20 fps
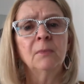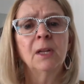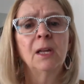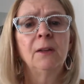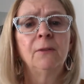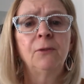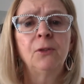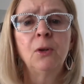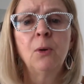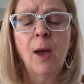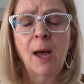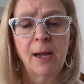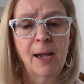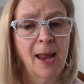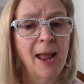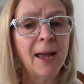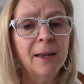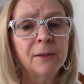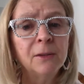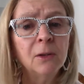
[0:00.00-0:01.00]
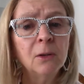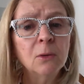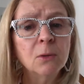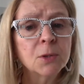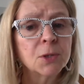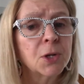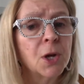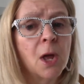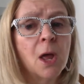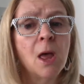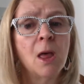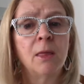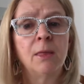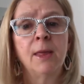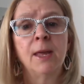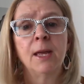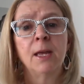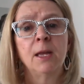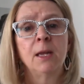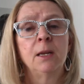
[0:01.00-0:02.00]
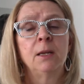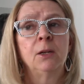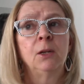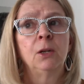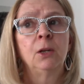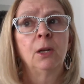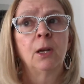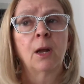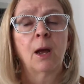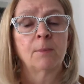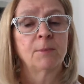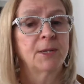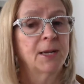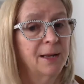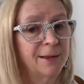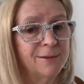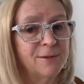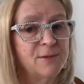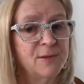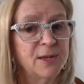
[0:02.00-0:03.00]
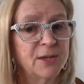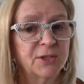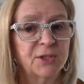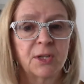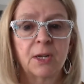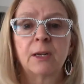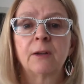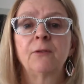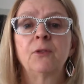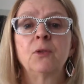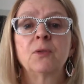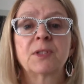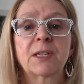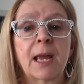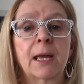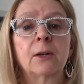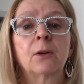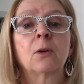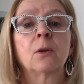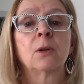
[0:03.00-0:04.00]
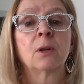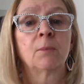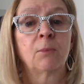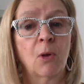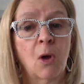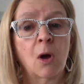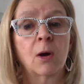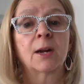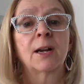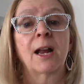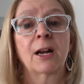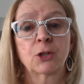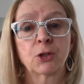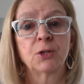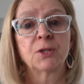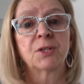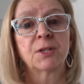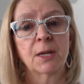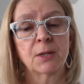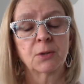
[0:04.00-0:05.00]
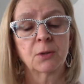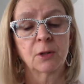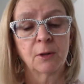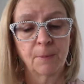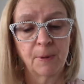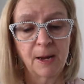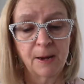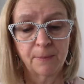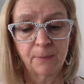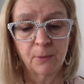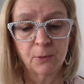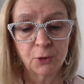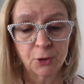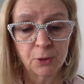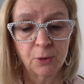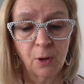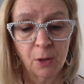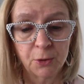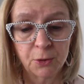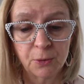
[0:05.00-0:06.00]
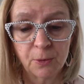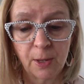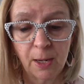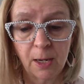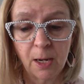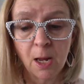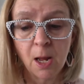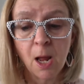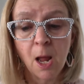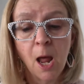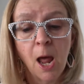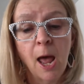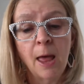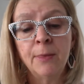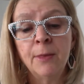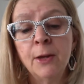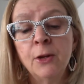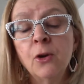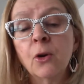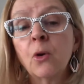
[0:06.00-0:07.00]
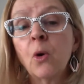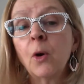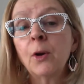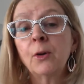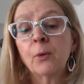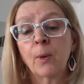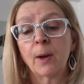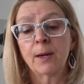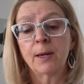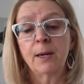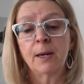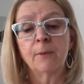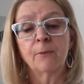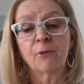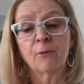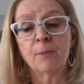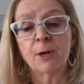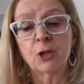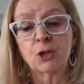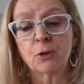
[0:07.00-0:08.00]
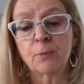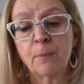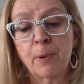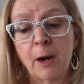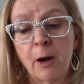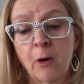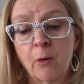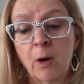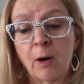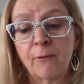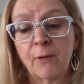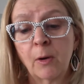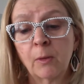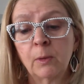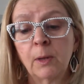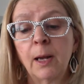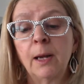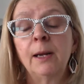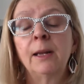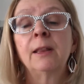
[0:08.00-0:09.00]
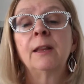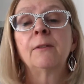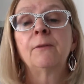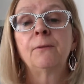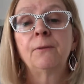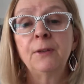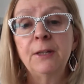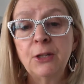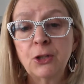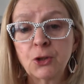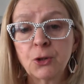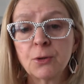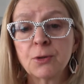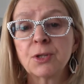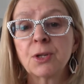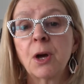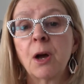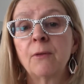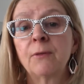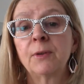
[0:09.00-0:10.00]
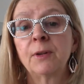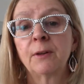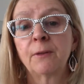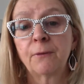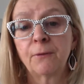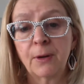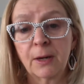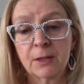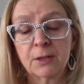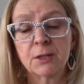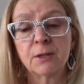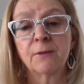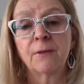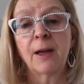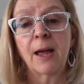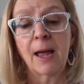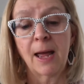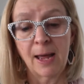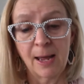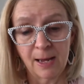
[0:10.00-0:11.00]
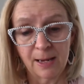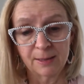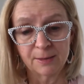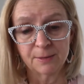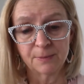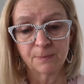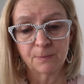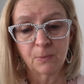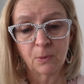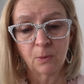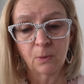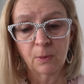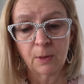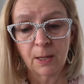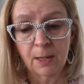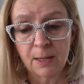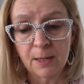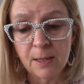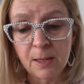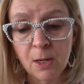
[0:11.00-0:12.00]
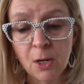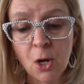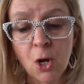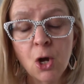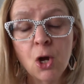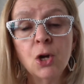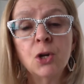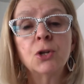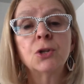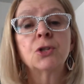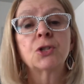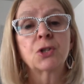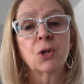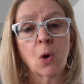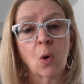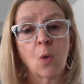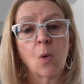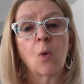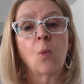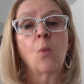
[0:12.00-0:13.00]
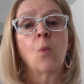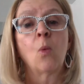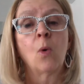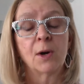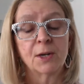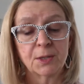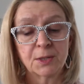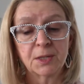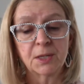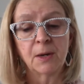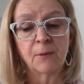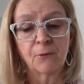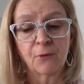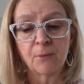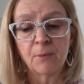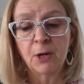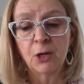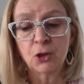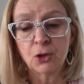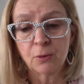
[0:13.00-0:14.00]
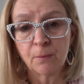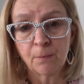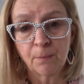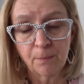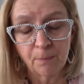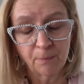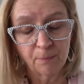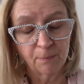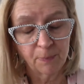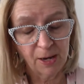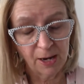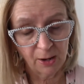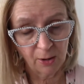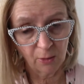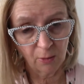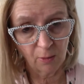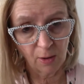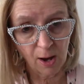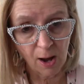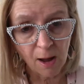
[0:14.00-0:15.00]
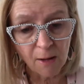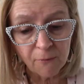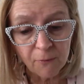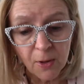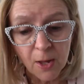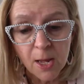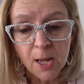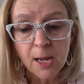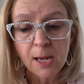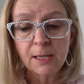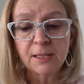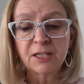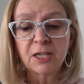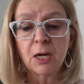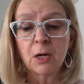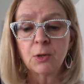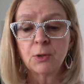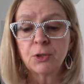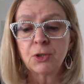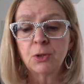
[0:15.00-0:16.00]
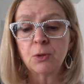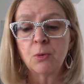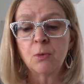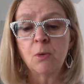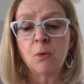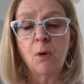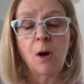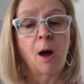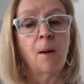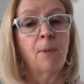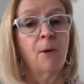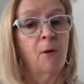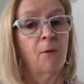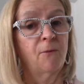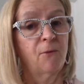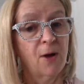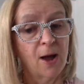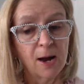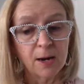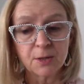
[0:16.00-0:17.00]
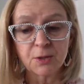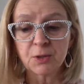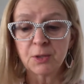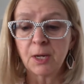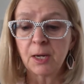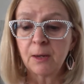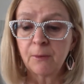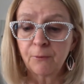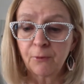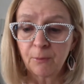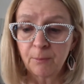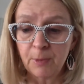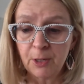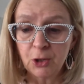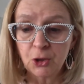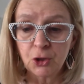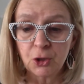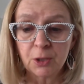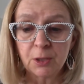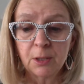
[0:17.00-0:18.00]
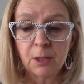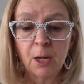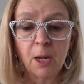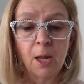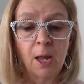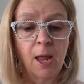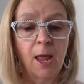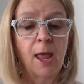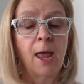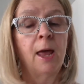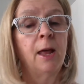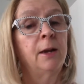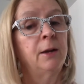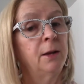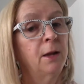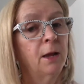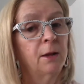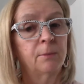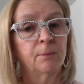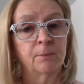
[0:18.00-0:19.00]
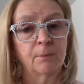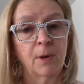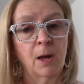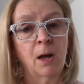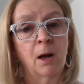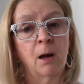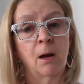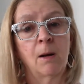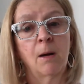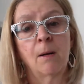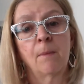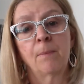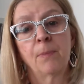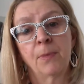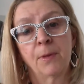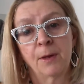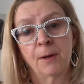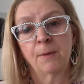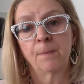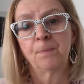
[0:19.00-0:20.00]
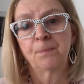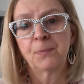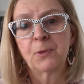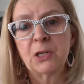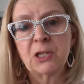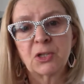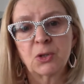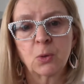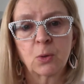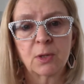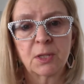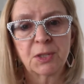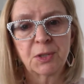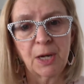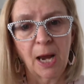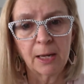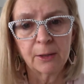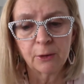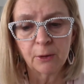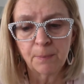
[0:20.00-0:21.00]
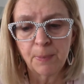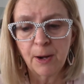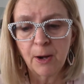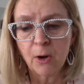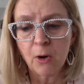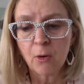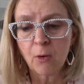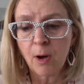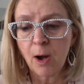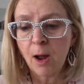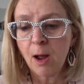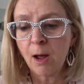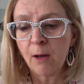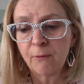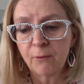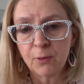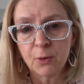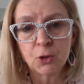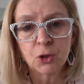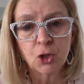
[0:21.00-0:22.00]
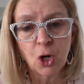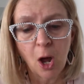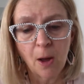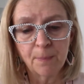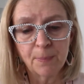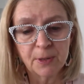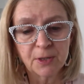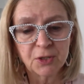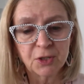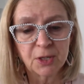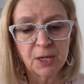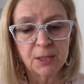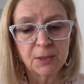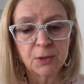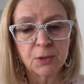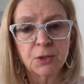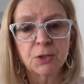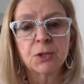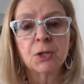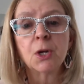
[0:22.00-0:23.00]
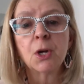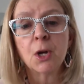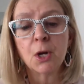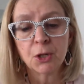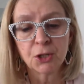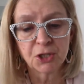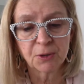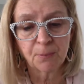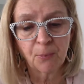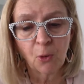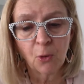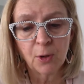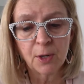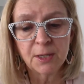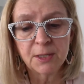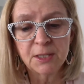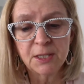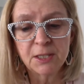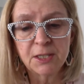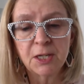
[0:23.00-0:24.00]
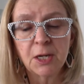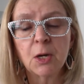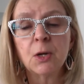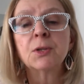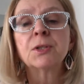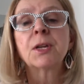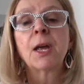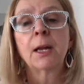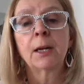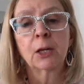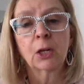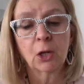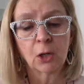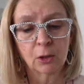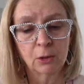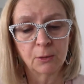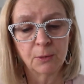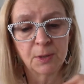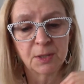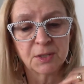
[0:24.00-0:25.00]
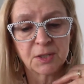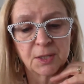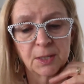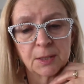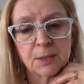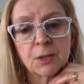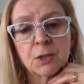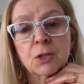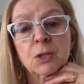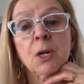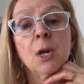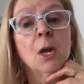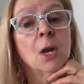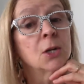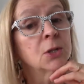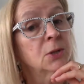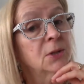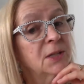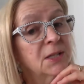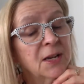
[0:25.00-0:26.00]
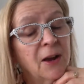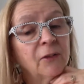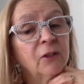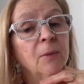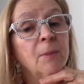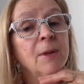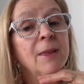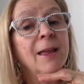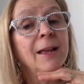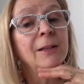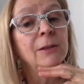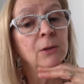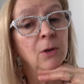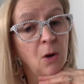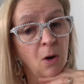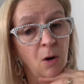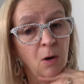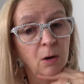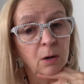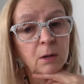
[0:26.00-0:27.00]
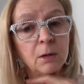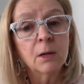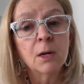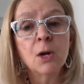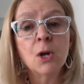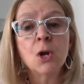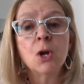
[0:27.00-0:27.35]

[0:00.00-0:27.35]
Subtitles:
if you had a handout, then I'm telling you this, and if you scan it on the blog, it actually says on the paper to not do that. And then you're going to write an information paragraph outlining the features of an effective ad. Okay, so what is an information paragraph? It tells you about facts and information, and the sort of standard paragraph, topic sentence, supporting details, and a concluding sentence. So it doesn't have to be that long,